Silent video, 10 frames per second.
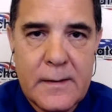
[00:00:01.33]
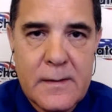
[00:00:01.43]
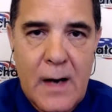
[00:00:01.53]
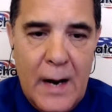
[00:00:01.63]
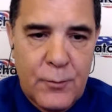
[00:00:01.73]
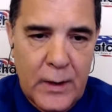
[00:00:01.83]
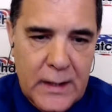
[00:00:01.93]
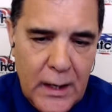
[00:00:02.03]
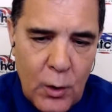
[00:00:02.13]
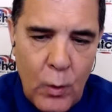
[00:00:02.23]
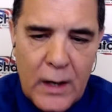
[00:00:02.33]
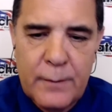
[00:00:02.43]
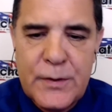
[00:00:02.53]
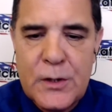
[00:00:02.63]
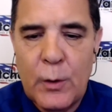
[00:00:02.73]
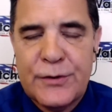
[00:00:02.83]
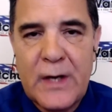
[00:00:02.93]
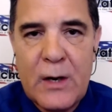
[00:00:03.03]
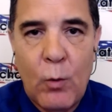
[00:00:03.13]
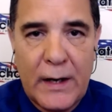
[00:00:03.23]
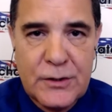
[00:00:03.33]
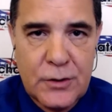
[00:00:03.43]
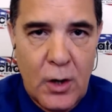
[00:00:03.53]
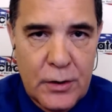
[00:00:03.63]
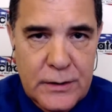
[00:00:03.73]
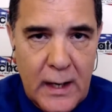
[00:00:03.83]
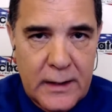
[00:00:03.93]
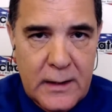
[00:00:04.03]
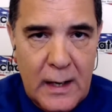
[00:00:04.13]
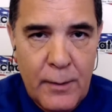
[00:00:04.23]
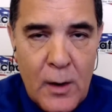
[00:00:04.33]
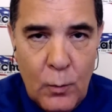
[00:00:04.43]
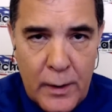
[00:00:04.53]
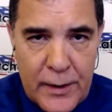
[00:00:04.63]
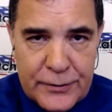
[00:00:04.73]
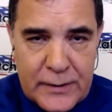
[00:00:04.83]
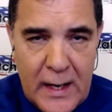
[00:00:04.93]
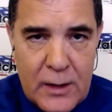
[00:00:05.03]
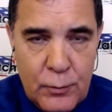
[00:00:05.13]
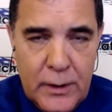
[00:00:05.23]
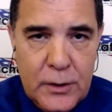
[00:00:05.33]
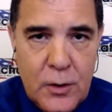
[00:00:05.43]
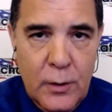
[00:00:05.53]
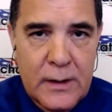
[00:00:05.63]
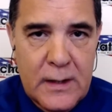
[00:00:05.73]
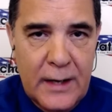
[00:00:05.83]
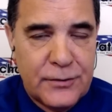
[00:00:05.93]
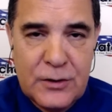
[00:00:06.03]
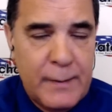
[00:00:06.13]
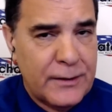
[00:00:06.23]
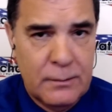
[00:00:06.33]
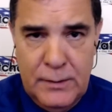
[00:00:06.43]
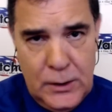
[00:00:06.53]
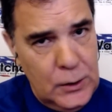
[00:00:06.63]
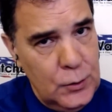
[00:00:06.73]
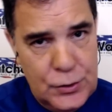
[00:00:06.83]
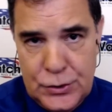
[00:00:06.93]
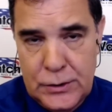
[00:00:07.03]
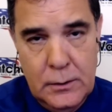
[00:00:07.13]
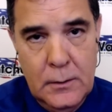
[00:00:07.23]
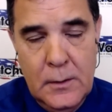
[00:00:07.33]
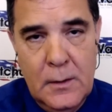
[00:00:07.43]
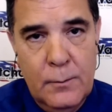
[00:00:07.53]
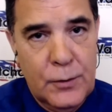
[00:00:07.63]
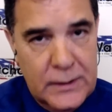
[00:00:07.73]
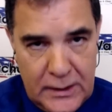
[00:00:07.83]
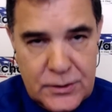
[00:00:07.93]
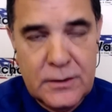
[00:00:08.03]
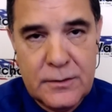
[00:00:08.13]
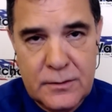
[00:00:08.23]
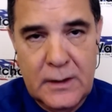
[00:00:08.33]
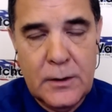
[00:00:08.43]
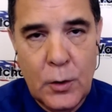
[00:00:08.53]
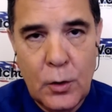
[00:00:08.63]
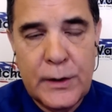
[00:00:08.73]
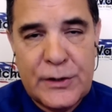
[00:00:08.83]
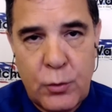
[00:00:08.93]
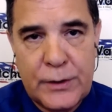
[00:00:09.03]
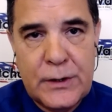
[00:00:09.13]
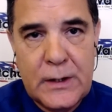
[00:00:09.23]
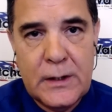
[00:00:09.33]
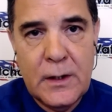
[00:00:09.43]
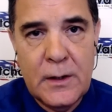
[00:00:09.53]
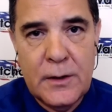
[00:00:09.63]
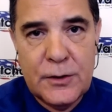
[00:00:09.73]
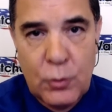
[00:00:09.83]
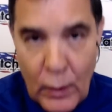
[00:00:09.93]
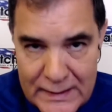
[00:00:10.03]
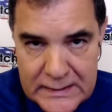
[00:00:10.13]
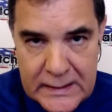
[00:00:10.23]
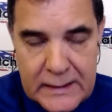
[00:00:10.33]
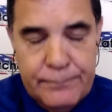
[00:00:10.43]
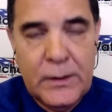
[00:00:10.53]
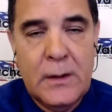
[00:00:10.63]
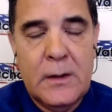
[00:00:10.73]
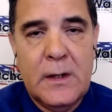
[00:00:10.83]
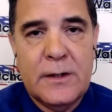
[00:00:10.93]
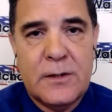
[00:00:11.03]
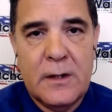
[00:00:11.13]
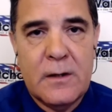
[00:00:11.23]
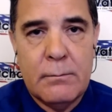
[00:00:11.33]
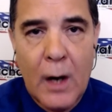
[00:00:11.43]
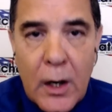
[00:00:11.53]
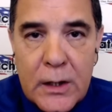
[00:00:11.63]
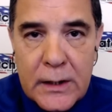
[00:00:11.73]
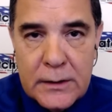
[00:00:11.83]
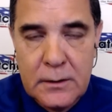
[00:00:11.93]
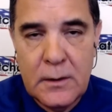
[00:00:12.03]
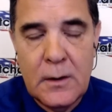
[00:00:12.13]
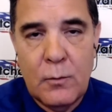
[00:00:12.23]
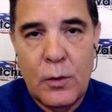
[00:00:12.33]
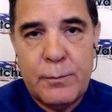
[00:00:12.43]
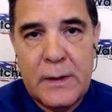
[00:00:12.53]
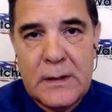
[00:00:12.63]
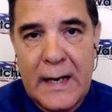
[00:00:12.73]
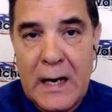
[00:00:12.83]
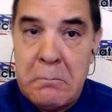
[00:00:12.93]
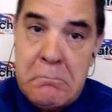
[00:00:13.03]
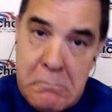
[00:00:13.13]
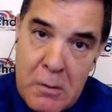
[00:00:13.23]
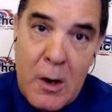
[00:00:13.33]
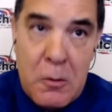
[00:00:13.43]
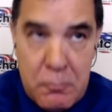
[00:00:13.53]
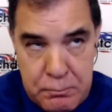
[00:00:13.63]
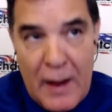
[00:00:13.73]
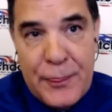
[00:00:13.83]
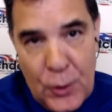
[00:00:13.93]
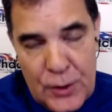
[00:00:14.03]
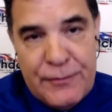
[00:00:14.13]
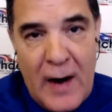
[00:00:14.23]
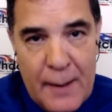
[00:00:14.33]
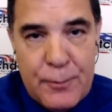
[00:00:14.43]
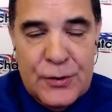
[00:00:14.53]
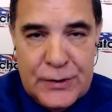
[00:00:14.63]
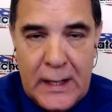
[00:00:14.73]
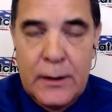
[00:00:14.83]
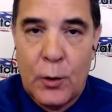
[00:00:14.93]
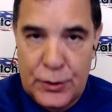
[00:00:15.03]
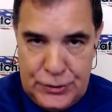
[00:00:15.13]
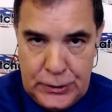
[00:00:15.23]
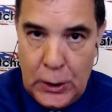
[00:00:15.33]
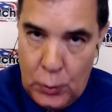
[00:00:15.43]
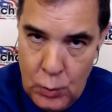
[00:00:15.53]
I'm Greg Hunter. Welcome to USAWatchdog.com. With us, a reoccurring guest who's made some huge predictions. In early 2020, he said the market would be down about 35% or so.